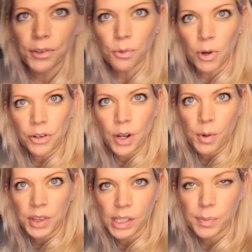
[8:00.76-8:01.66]
if you're wondering
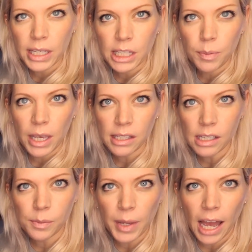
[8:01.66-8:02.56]
what this big space
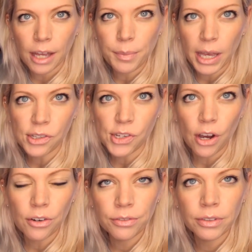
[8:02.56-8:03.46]
is behind my
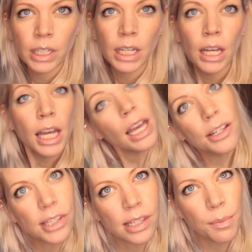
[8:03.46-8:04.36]
stove,
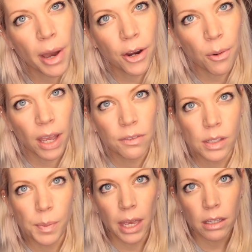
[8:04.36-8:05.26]
it's the microwave
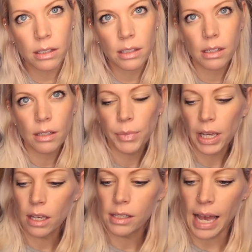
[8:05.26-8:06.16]
space
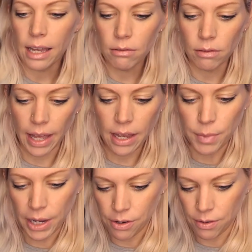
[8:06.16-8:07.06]
because I don't like
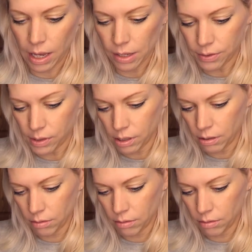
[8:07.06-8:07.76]
microwaves.